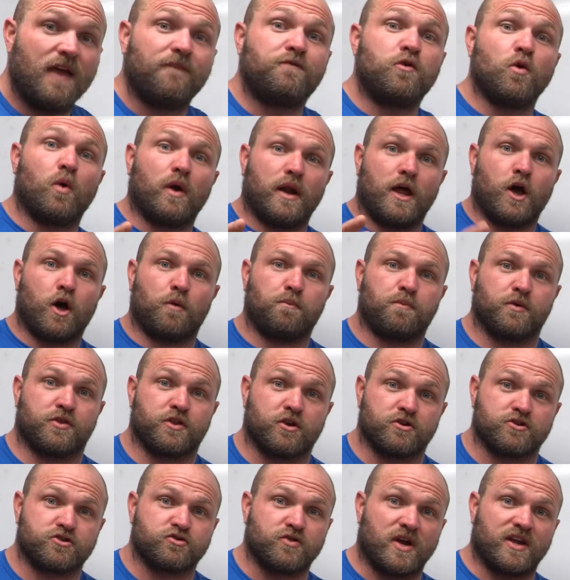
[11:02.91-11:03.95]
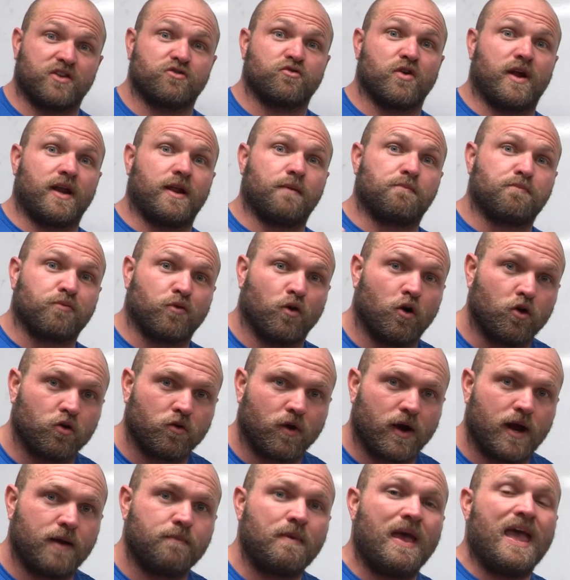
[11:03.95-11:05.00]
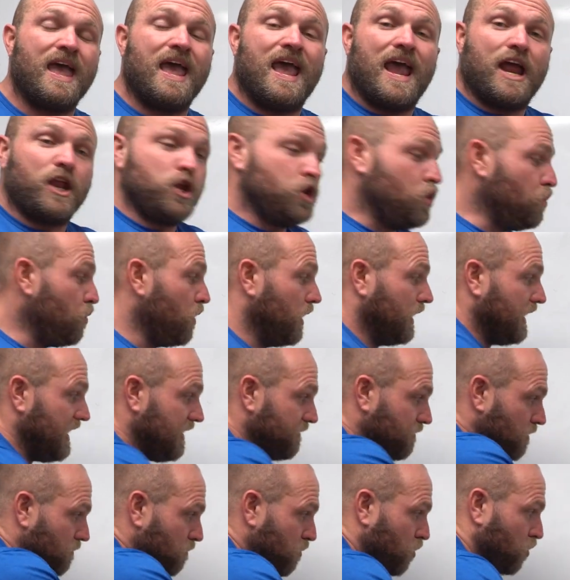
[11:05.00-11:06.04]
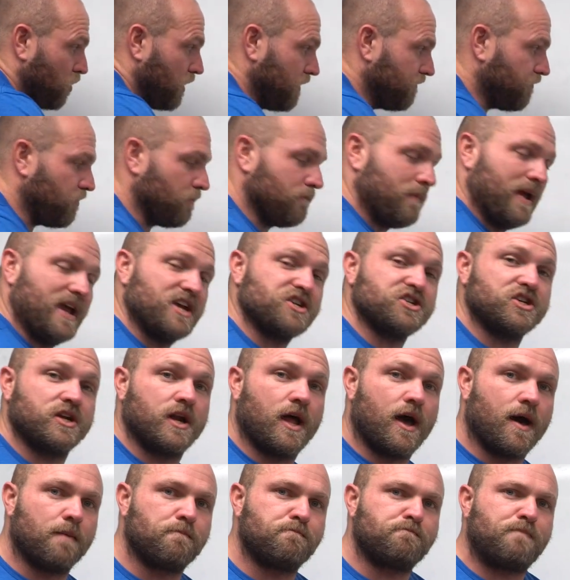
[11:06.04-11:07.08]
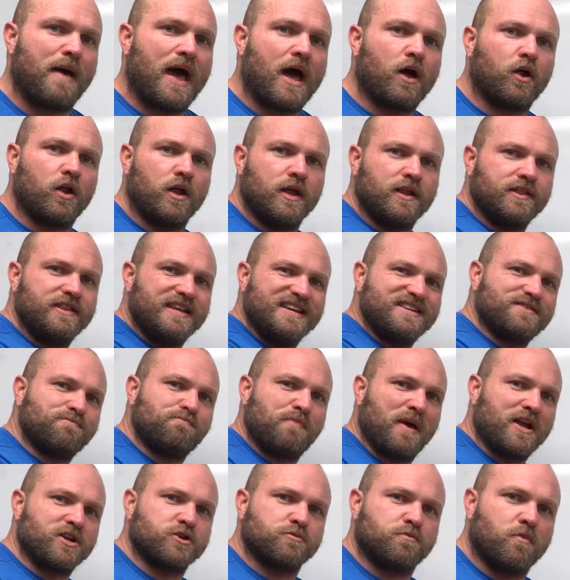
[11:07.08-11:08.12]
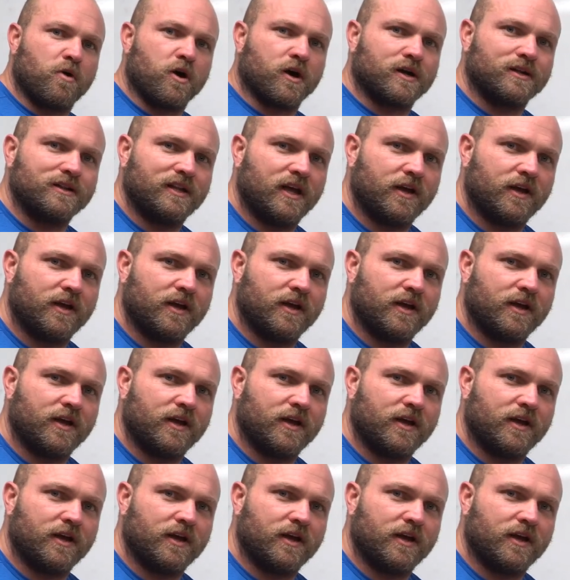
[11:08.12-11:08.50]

If you want help with your strength training program and you want even more information about these benchmark